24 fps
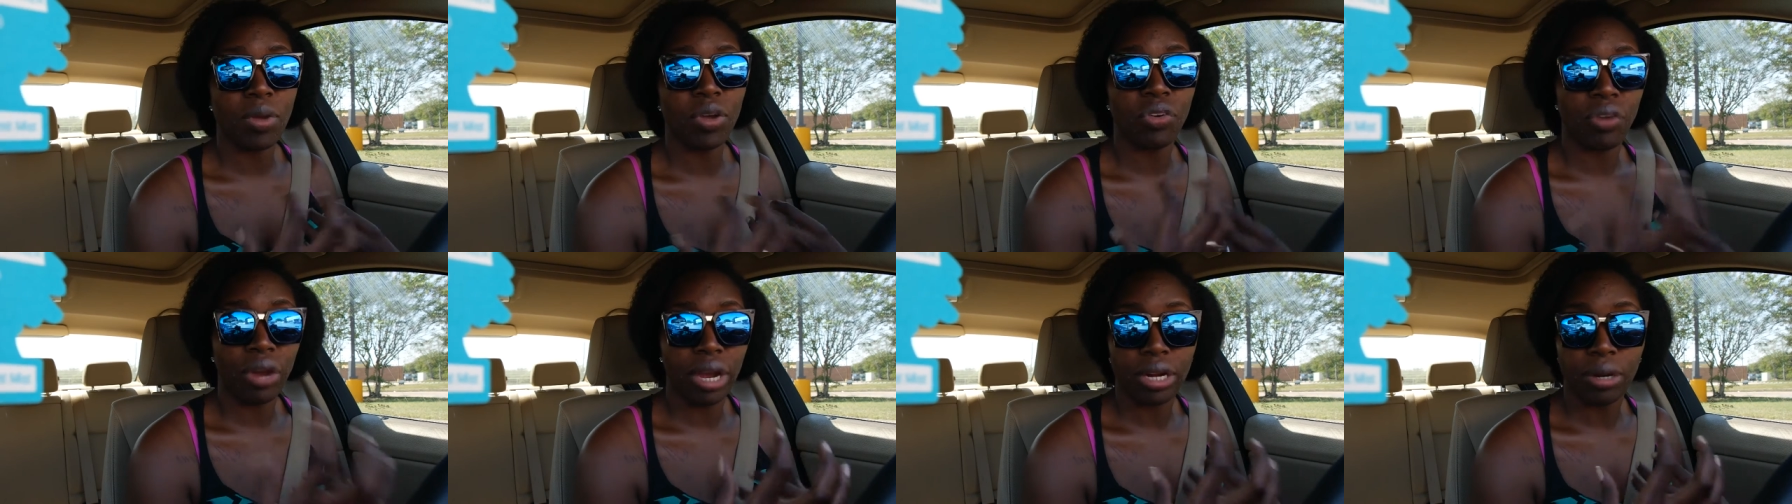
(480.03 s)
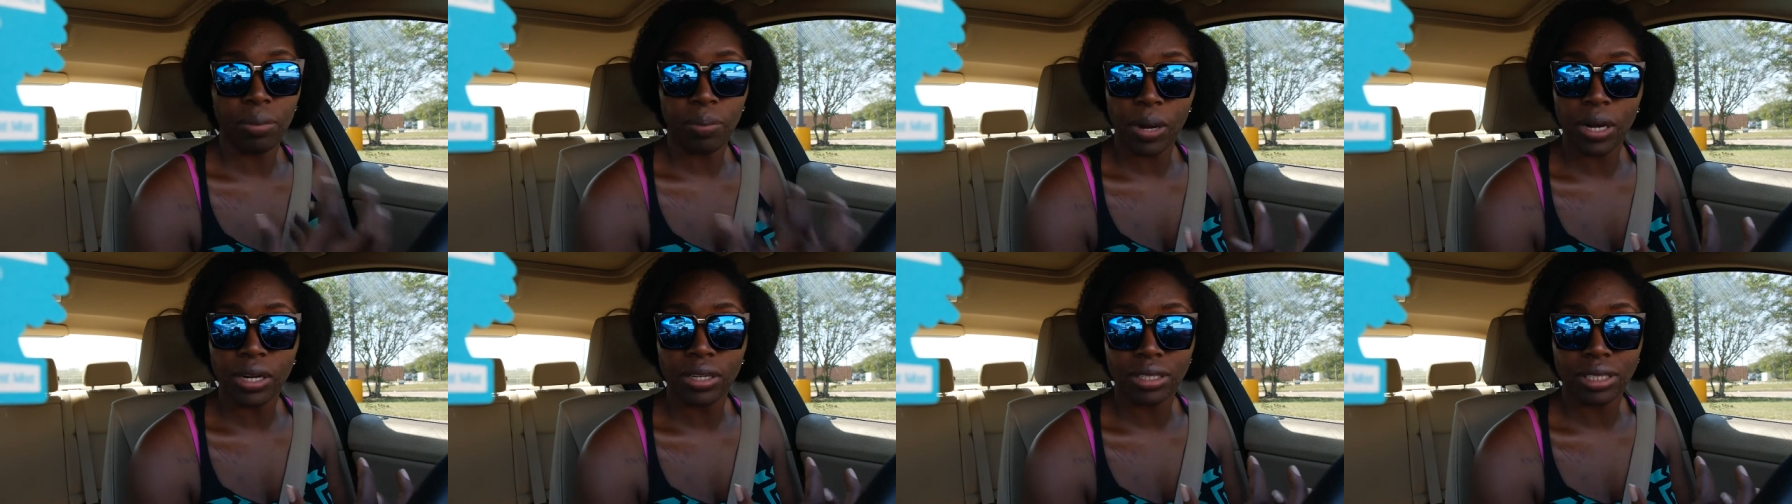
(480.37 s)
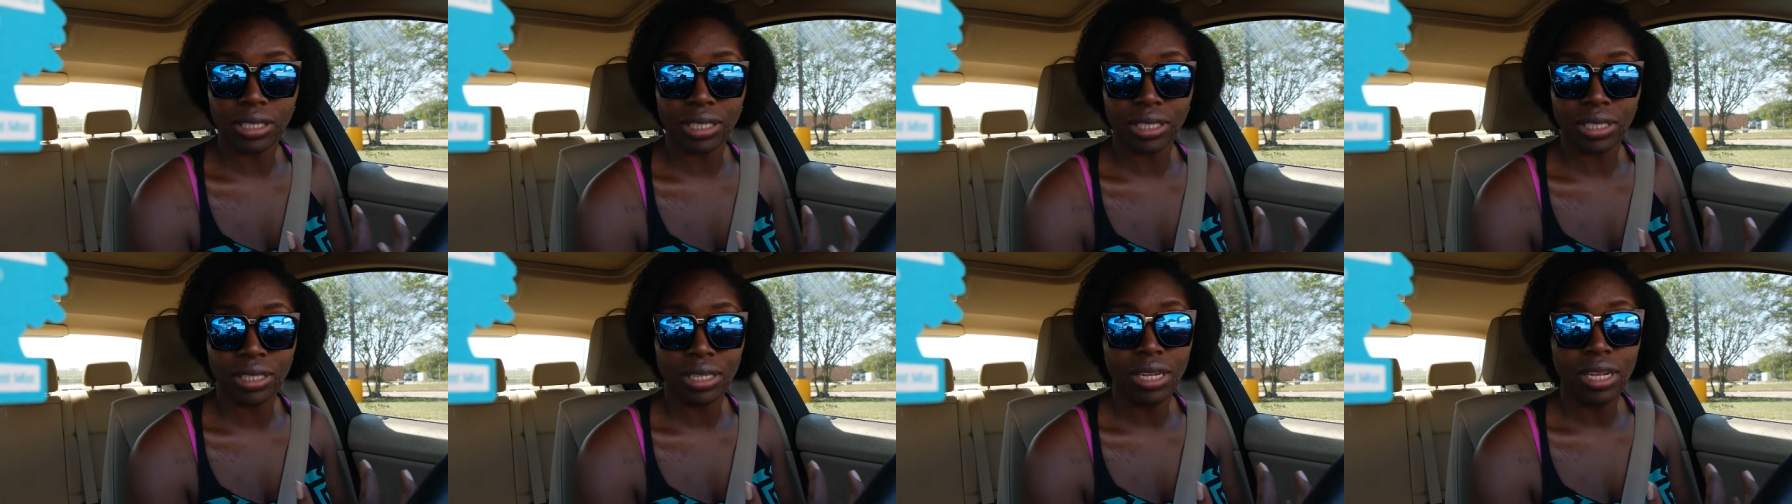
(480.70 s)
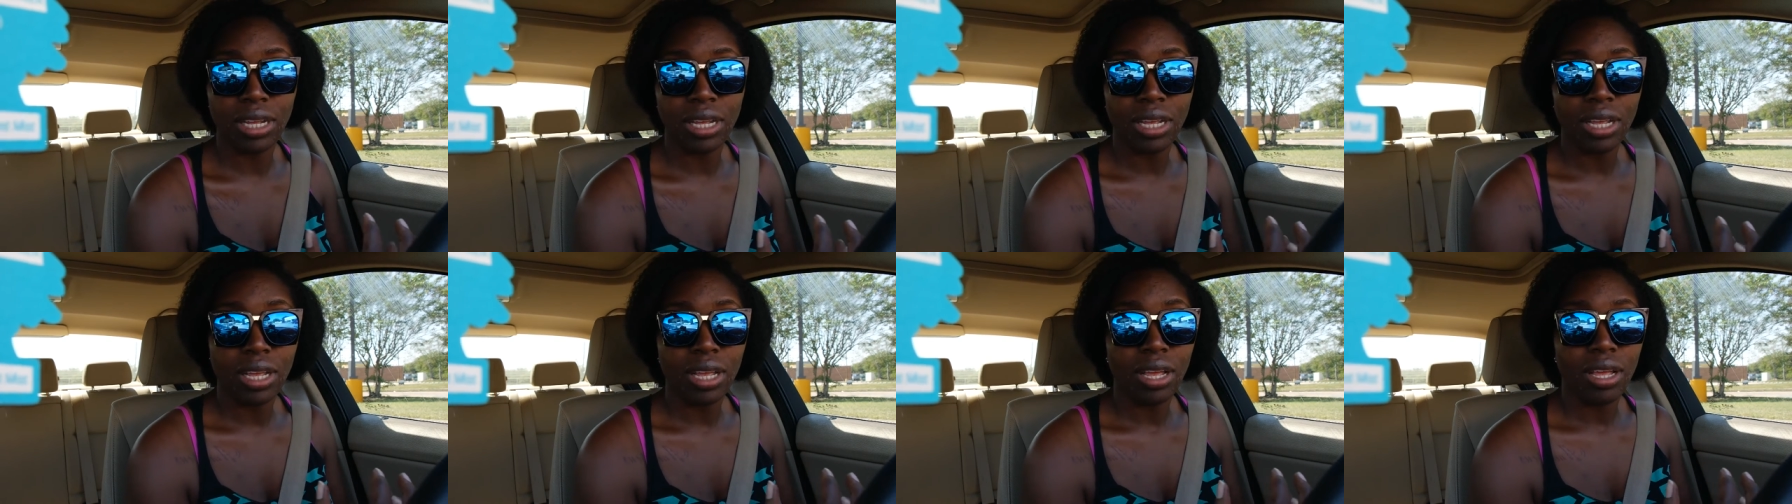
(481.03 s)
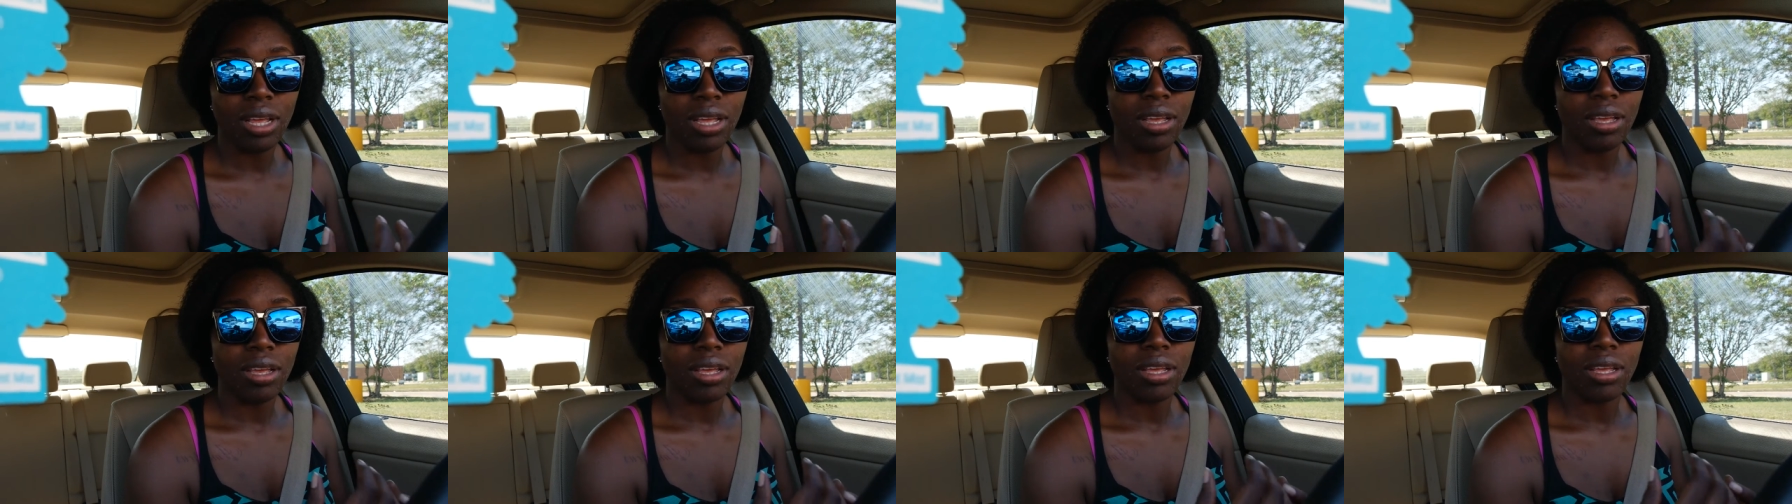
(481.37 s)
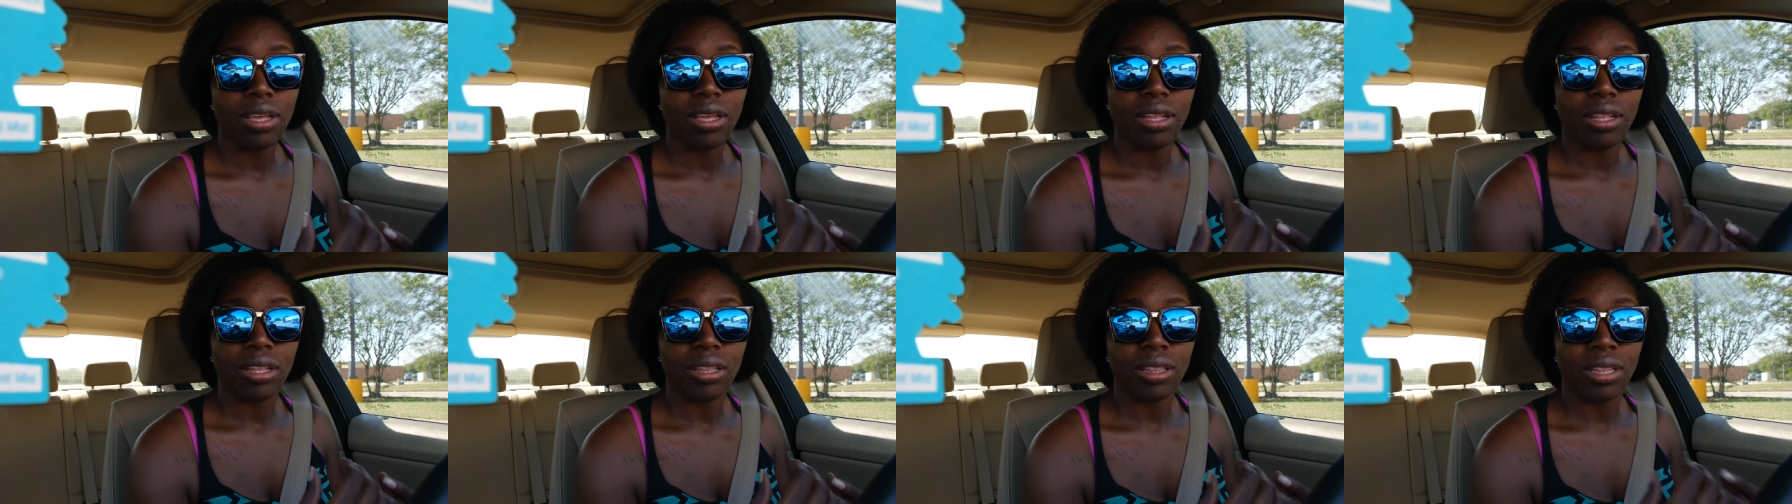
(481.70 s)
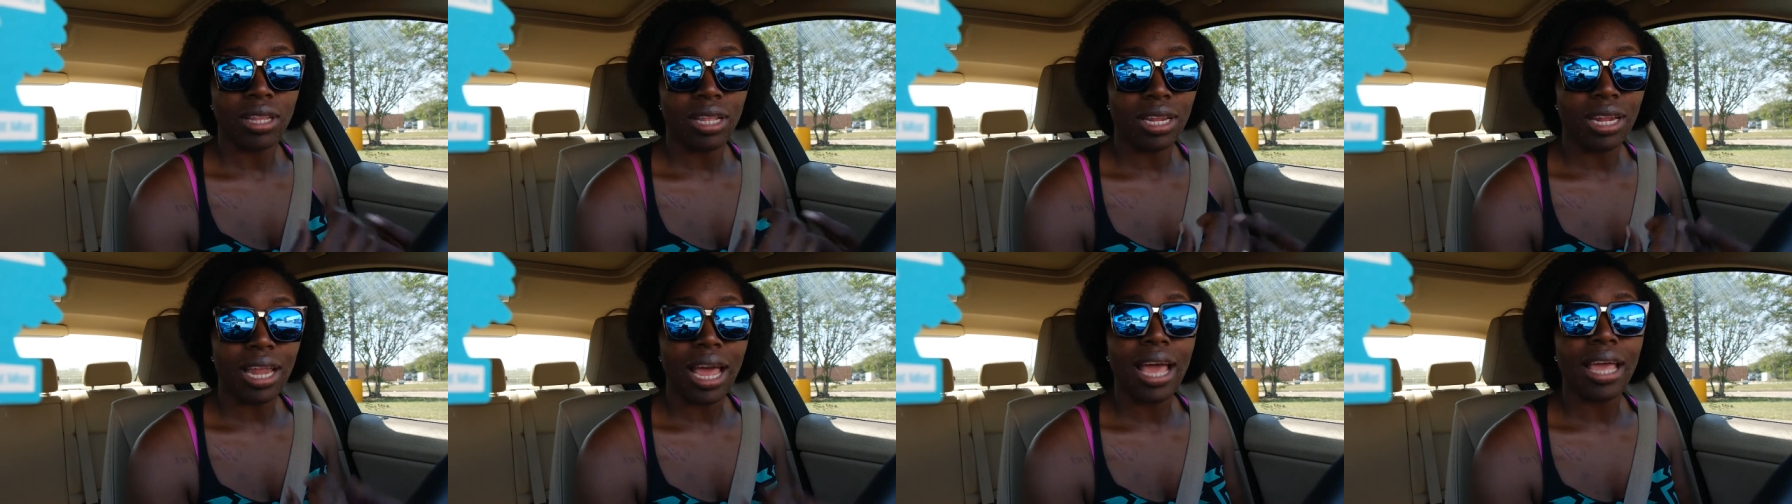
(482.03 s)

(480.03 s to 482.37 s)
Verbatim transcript: a greater person than